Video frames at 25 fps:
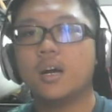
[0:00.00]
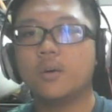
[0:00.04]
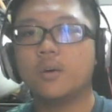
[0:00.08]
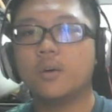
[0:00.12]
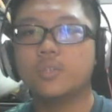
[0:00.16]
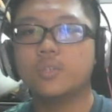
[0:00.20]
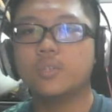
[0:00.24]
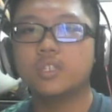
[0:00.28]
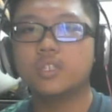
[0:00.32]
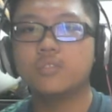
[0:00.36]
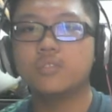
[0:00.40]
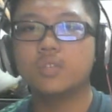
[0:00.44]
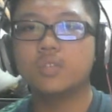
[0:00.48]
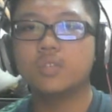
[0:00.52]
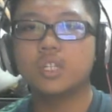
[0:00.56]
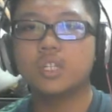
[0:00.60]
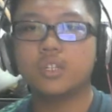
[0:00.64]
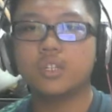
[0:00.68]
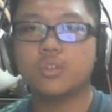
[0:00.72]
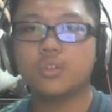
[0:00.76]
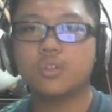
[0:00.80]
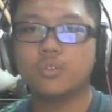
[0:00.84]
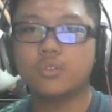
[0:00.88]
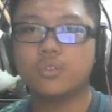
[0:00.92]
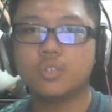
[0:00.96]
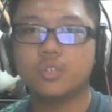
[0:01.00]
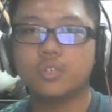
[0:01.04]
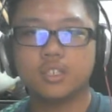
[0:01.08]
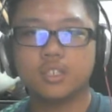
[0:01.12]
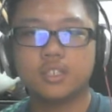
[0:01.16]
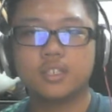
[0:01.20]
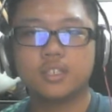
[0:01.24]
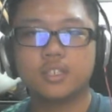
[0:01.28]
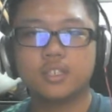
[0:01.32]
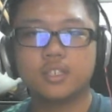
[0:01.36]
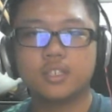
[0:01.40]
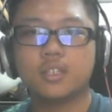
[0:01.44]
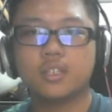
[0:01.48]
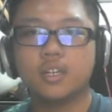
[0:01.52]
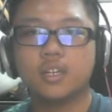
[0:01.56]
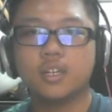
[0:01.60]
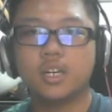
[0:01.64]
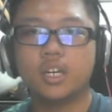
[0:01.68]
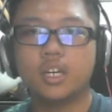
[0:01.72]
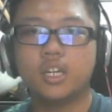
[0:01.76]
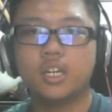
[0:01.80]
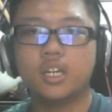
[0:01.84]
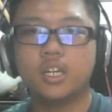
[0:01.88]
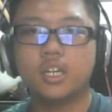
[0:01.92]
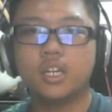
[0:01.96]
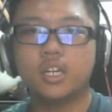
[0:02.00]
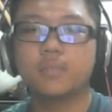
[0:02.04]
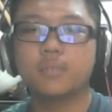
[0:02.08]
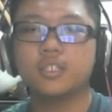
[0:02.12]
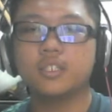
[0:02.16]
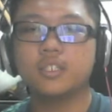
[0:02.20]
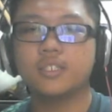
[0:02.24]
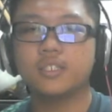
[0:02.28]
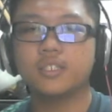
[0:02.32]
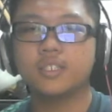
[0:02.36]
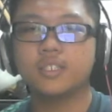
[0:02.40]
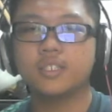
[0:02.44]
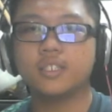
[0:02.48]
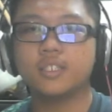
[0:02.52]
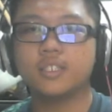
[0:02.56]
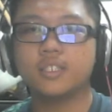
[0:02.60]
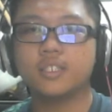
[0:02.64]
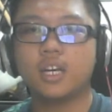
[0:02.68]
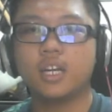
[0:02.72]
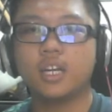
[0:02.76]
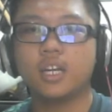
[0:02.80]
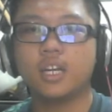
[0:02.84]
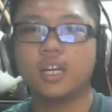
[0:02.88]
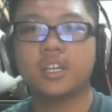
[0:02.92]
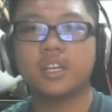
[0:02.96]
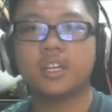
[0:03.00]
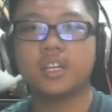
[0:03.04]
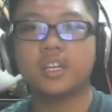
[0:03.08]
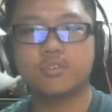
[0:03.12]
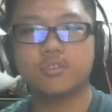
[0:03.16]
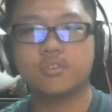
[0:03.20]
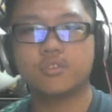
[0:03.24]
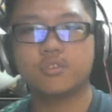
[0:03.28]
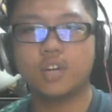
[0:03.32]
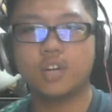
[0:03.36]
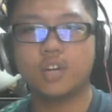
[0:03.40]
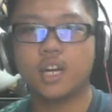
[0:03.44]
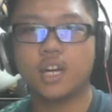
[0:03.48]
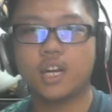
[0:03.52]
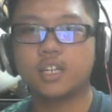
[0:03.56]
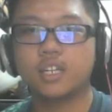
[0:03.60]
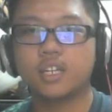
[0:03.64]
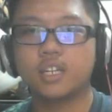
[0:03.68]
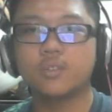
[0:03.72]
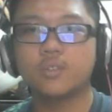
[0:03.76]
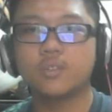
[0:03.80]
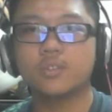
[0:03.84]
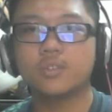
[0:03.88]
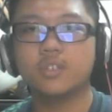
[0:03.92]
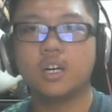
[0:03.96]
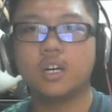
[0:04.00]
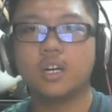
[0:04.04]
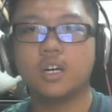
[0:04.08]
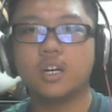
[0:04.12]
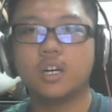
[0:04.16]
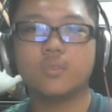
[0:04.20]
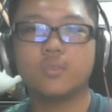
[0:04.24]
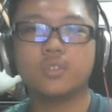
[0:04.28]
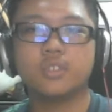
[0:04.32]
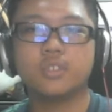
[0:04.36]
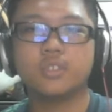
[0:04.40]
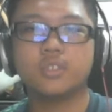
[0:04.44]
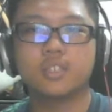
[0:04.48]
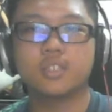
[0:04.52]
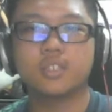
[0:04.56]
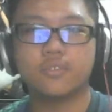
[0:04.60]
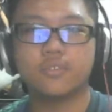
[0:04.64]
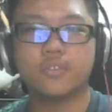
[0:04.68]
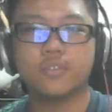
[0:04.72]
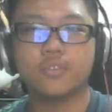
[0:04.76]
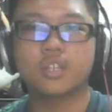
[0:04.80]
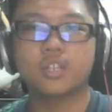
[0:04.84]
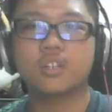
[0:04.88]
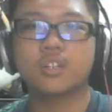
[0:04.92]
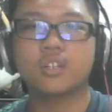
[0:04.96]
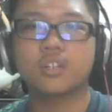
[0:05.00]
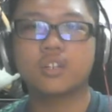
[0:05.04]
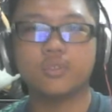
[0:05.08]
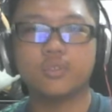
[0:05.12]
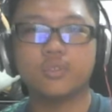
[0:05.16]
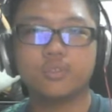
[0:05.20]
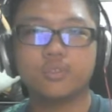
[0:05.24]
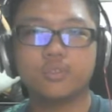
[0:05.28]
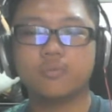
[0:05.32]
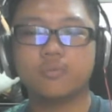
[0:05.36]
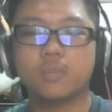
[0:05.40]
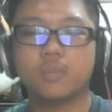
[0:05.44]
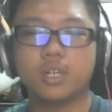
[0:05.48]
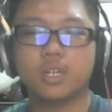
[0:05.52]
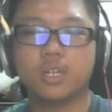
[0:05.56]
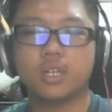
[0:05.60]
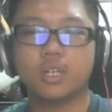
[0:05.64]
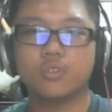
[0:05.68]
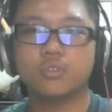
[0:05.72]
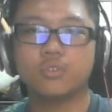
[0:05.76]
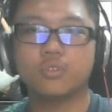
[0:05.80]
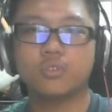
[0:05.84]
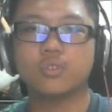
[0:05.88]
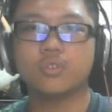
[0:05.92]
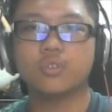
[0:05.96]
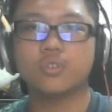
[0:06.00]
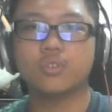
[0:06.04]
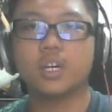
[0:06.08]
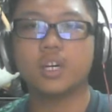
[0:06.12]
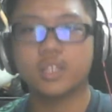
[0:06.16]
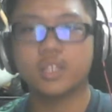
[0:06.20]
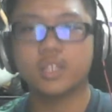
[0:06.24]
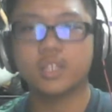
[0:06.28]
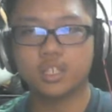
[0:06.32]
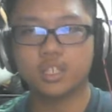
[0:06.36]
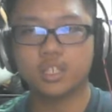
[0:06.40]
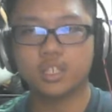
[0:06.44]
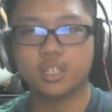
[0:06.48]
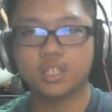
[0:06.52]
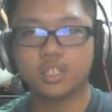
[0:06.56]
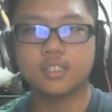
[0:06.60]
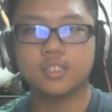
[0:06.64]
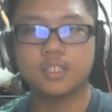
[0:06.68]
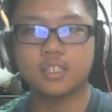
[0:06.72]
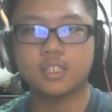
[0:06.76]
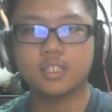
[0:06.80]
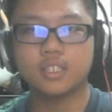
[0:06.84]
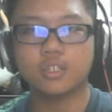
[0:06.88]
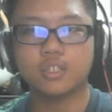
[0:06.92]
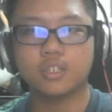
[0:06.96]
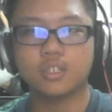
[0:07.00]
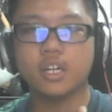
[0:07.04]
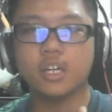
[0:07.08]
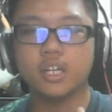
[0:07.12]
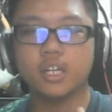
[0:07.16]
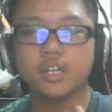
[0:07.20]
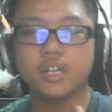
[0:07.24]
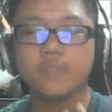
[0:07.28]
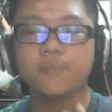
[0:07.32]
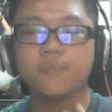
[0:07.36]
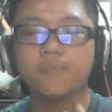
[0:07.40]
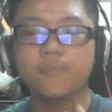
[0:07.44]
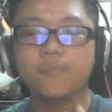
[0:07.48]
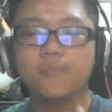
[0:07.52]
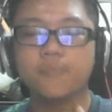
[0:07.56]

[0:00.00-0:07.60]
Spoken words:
we didn't really notice it, because I think Greg was still very close to Marco, so I think he still got it.